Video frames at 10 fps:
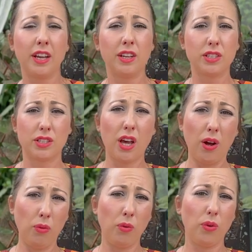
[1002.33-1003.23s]

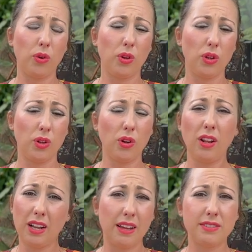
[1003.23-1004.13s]
So your
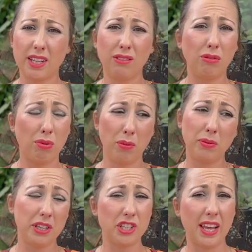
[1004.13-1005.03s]
lifestyle will
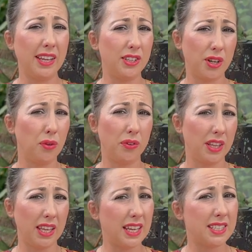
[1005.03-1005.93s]
probably change over
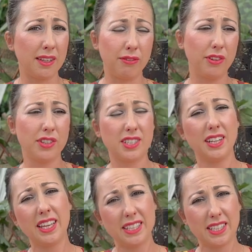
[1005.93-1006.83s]
the years, and if you're
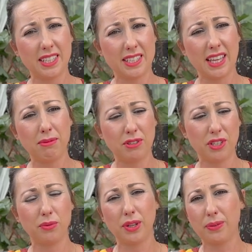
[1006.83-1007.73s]
still eating the same as
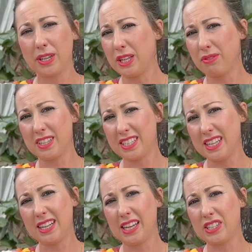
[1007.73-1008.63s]
you were when you were a
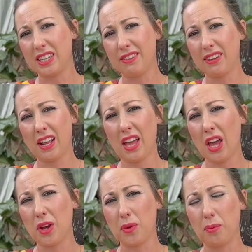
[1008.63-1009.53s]
teenager living at
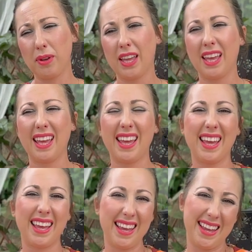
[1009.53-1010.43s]
home,
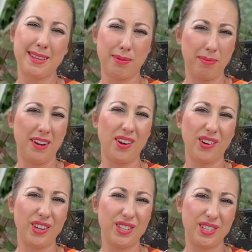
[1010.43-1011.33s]
it's probably not
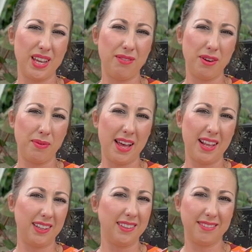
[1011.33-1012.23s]
going to serve you
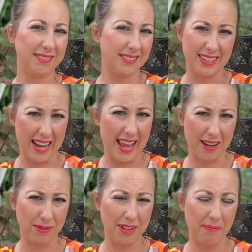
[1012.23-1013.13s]
well now.